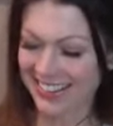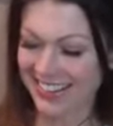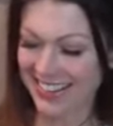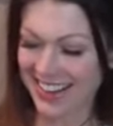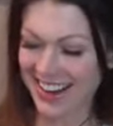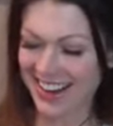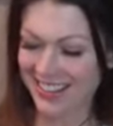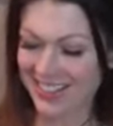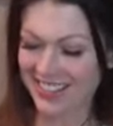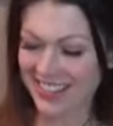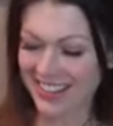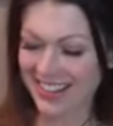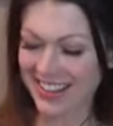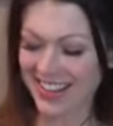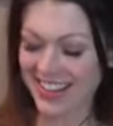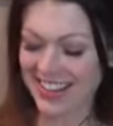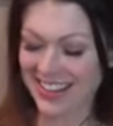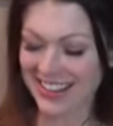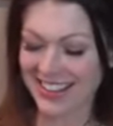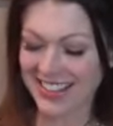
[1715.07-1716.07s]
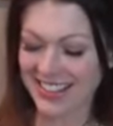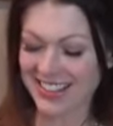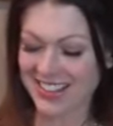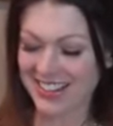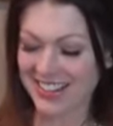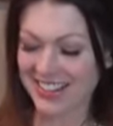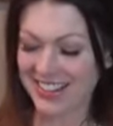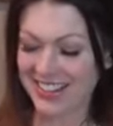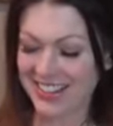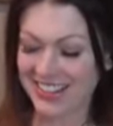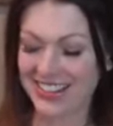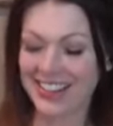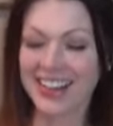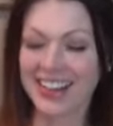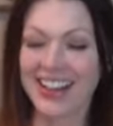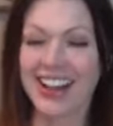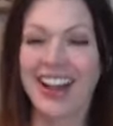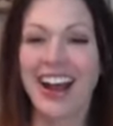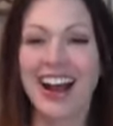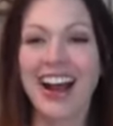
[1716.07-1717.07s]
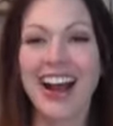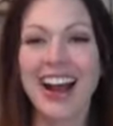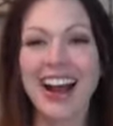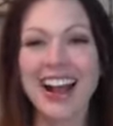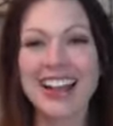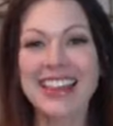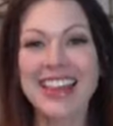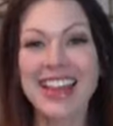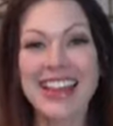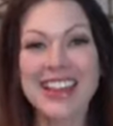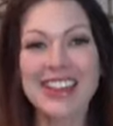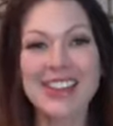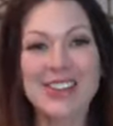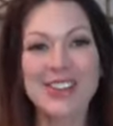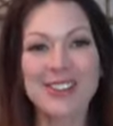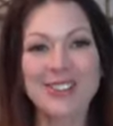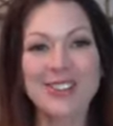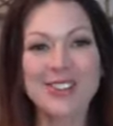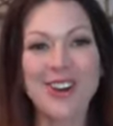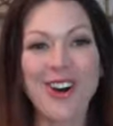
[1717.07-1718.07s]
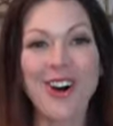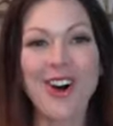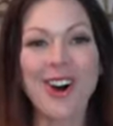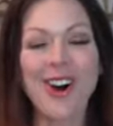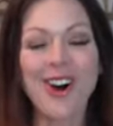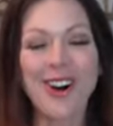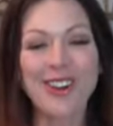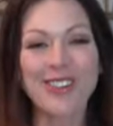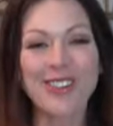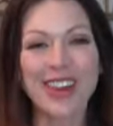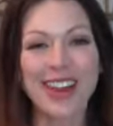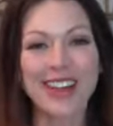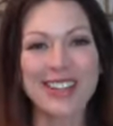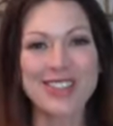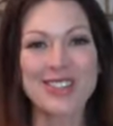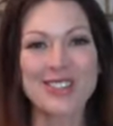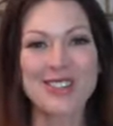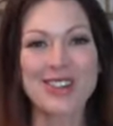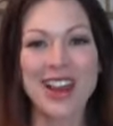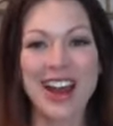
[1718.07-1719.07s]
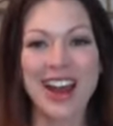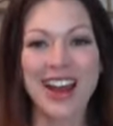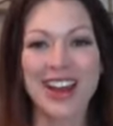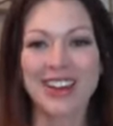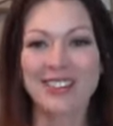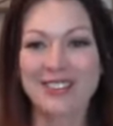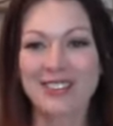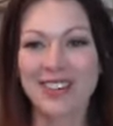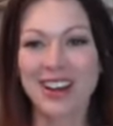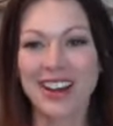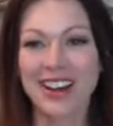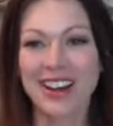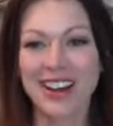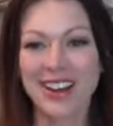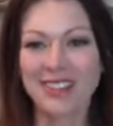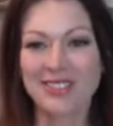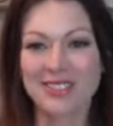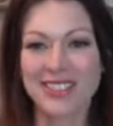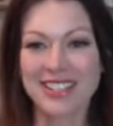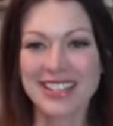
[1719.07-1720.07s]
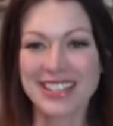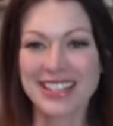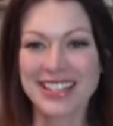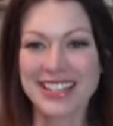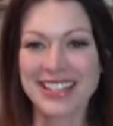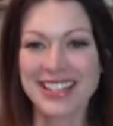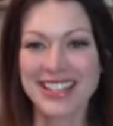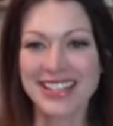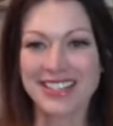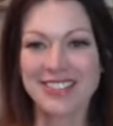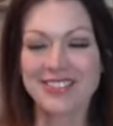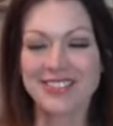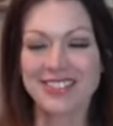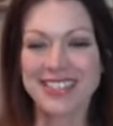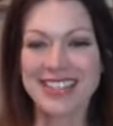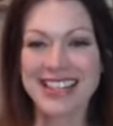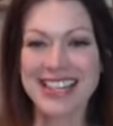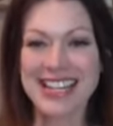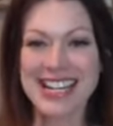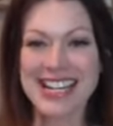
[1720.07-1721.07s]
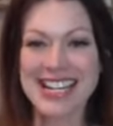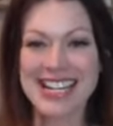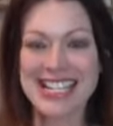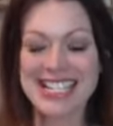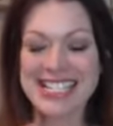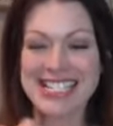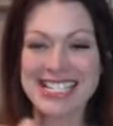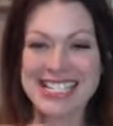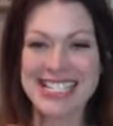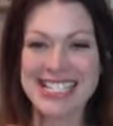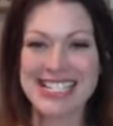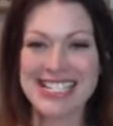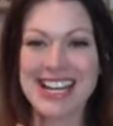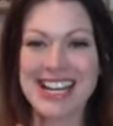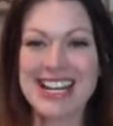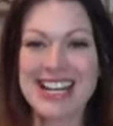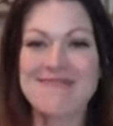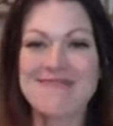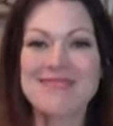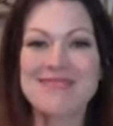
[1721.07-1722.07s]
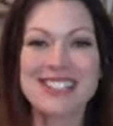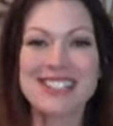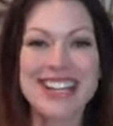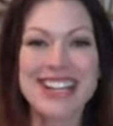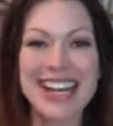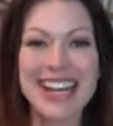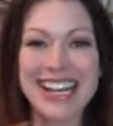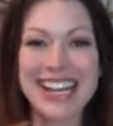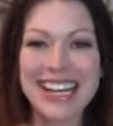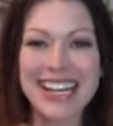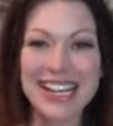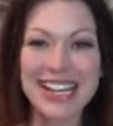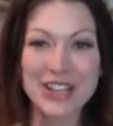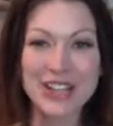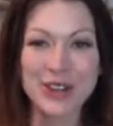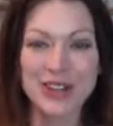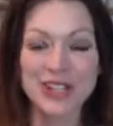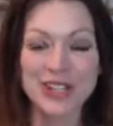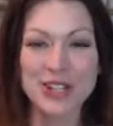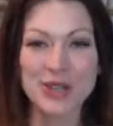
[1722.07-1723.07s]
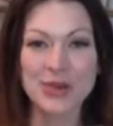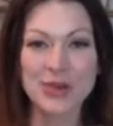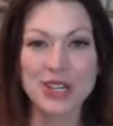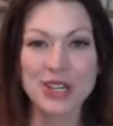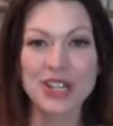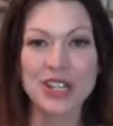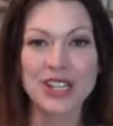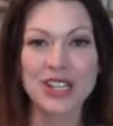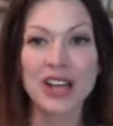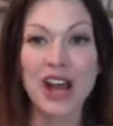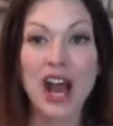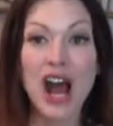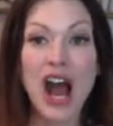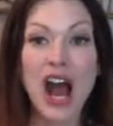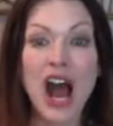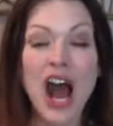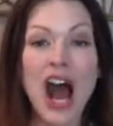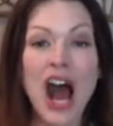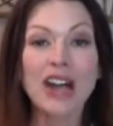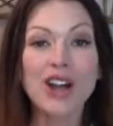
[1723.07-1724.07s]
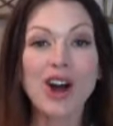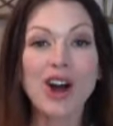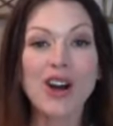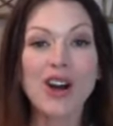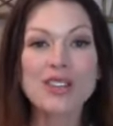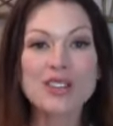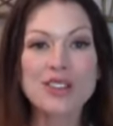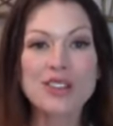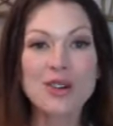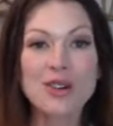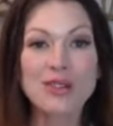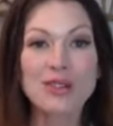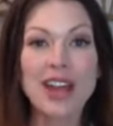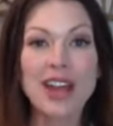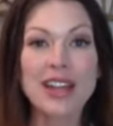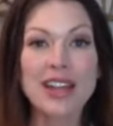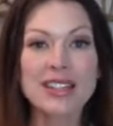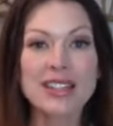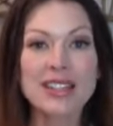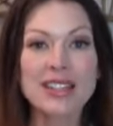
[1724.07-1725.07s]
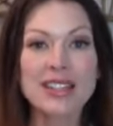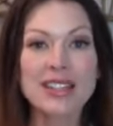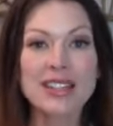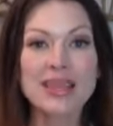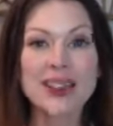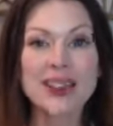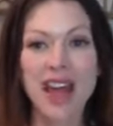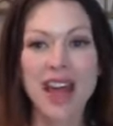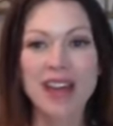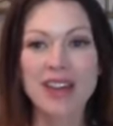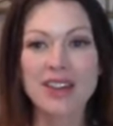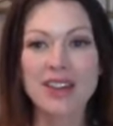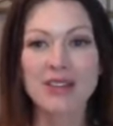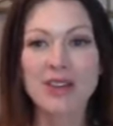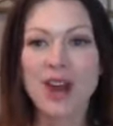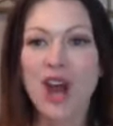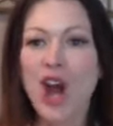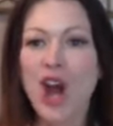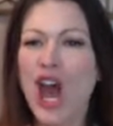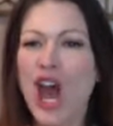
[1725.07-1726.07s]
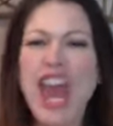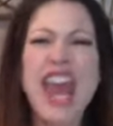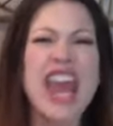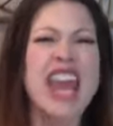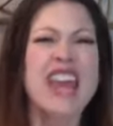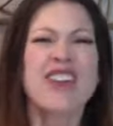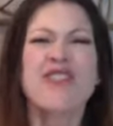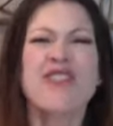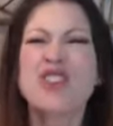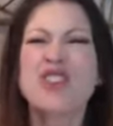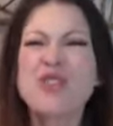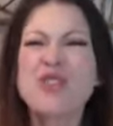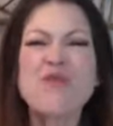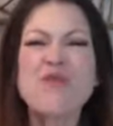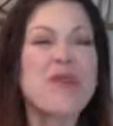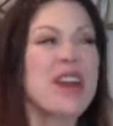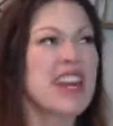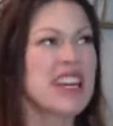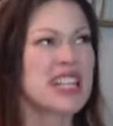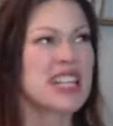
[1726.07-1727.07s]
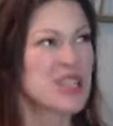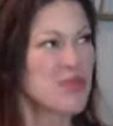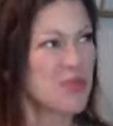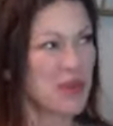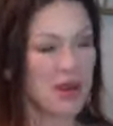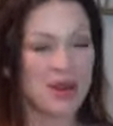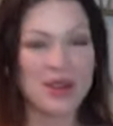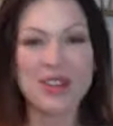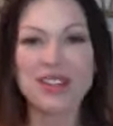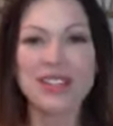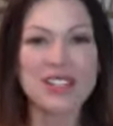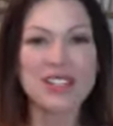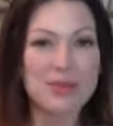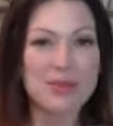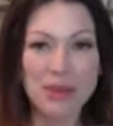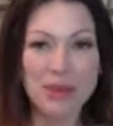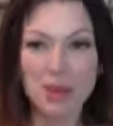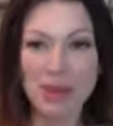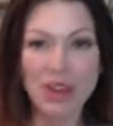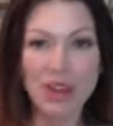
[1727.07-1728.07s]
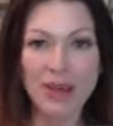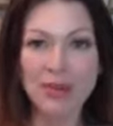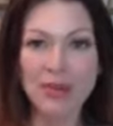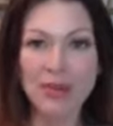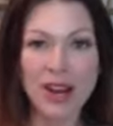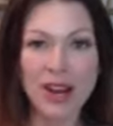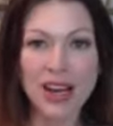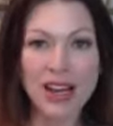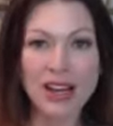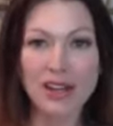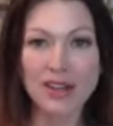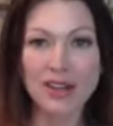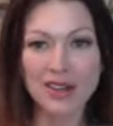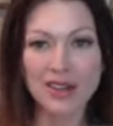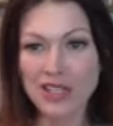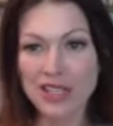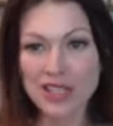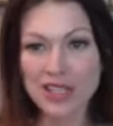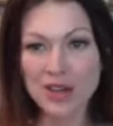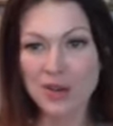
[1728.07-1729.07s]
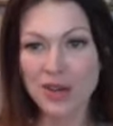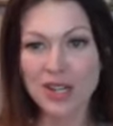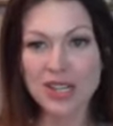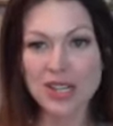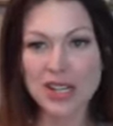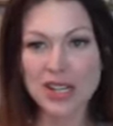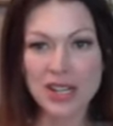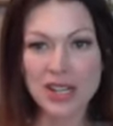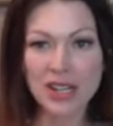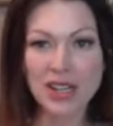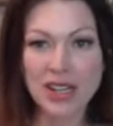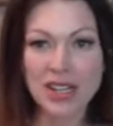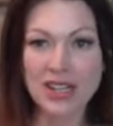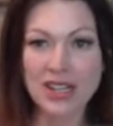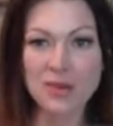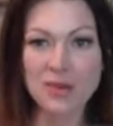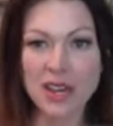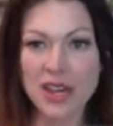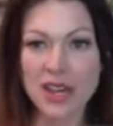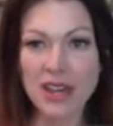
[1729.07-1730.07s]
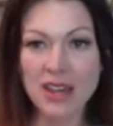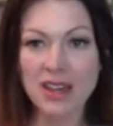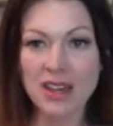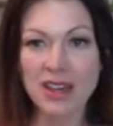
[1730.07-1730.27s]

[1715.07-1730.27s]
I really like it that you're here. All right, thank you to all of you guys who have received that upgrade in your intuition. I'd also like to invite you, if you experience a big ol' upgrade in your intuition this week